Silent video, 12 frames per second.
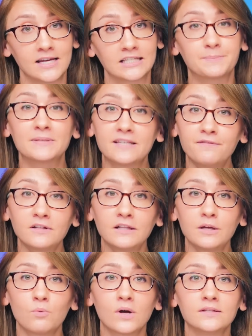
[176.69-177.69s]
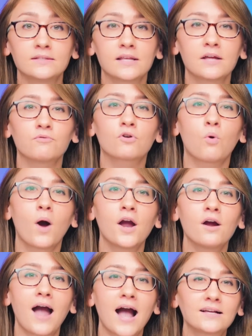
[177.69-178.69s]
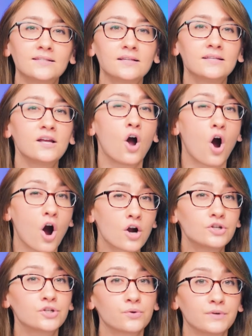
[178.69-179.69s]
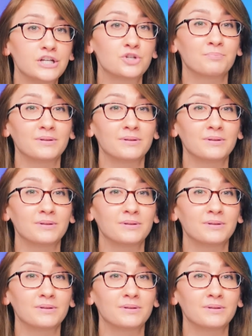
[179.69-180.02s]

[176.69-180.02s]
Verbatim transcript: specifically ones that require accessing hard-to-reach